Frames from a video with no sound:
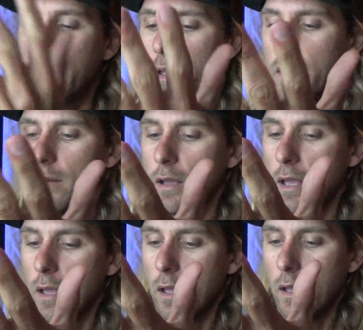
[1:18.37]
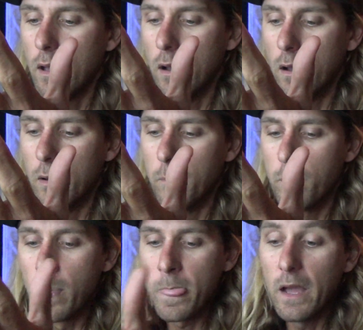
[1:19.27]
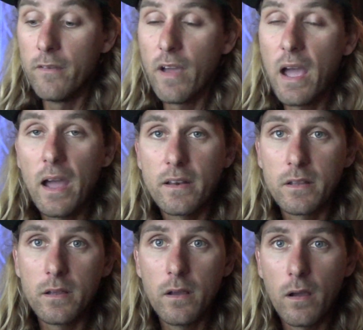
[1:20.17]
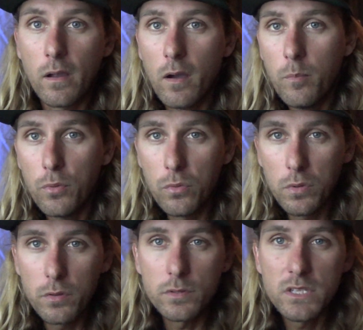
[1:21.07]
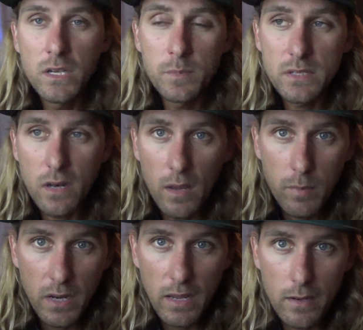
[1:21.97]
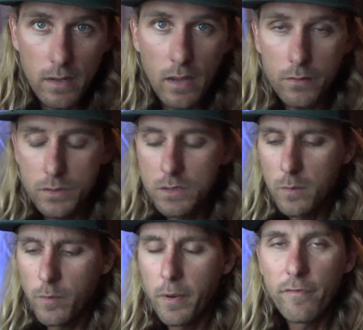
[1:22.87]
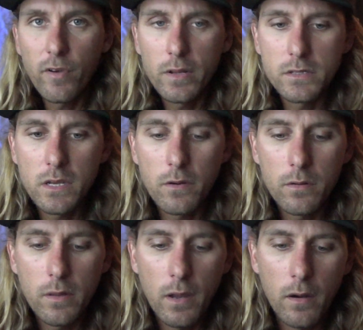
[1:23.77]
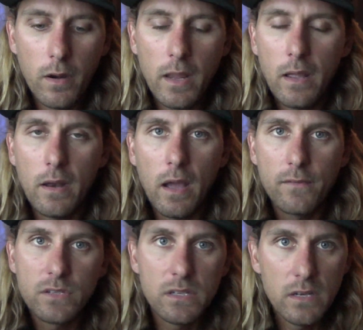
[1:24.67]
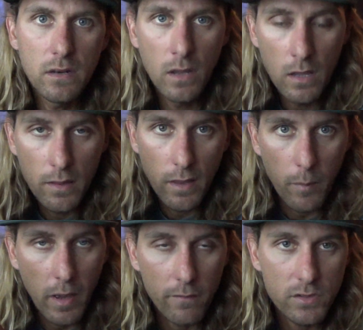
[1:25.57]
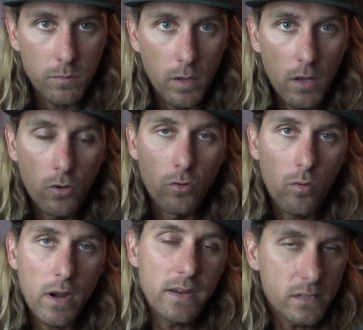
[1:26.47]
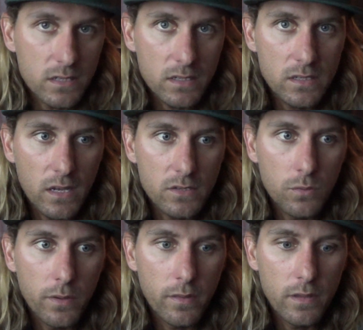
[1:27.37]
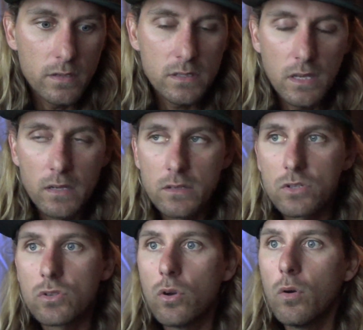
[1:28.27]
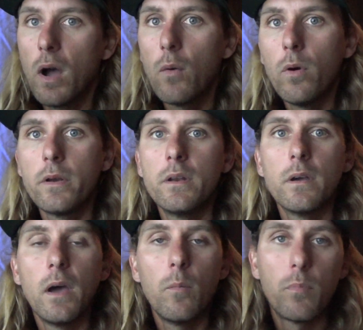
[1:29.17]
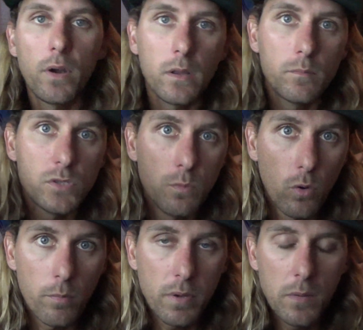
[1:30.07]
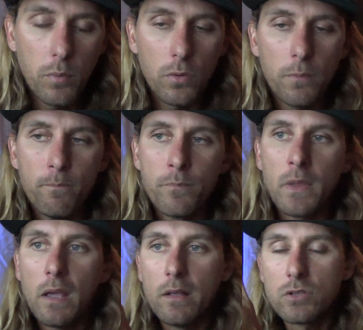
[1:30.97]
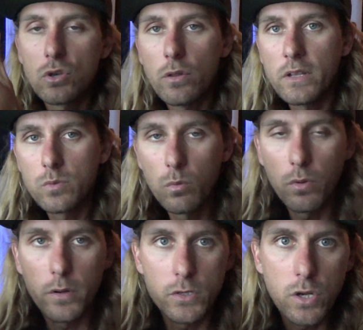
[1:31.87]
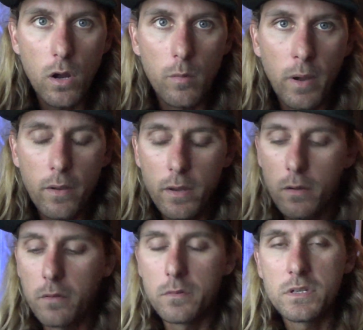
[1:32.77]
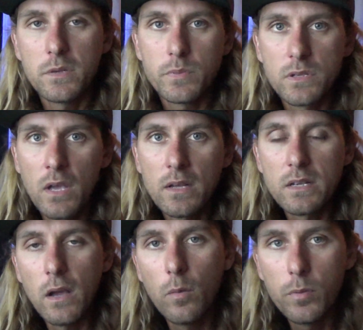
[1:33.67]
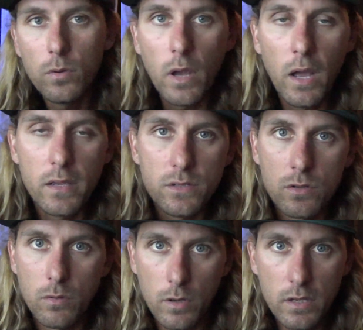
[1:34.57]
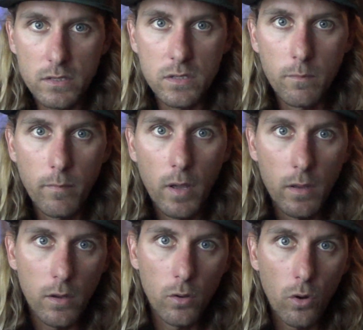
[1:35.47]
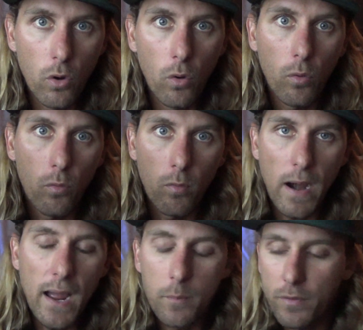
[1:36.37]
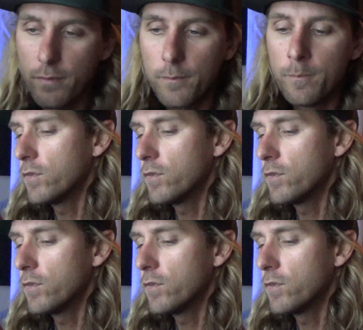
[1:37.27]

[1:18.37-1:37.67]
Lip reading: And I've had a couple little tips that I've been handing out to some of my friends here and there, and I've seen them have some great success with these things. So I wanted to help bring them to more people. And so that's what we're going to talk about here. Tips to help you guys get some good old wraps.